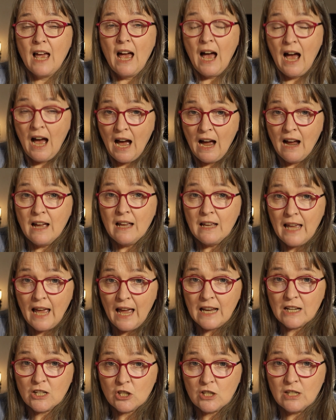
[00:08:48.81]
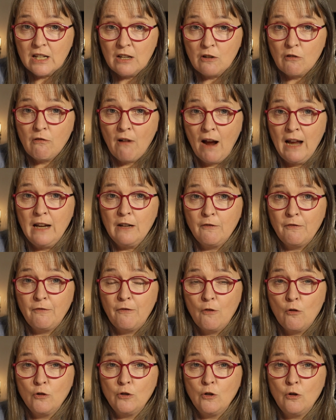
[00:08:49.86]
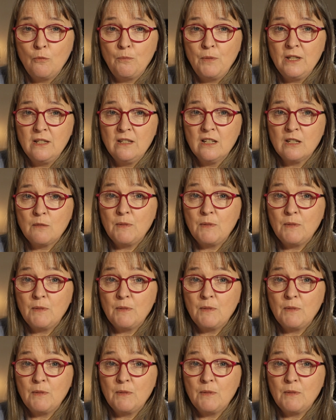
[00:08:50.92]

are actually great for your business,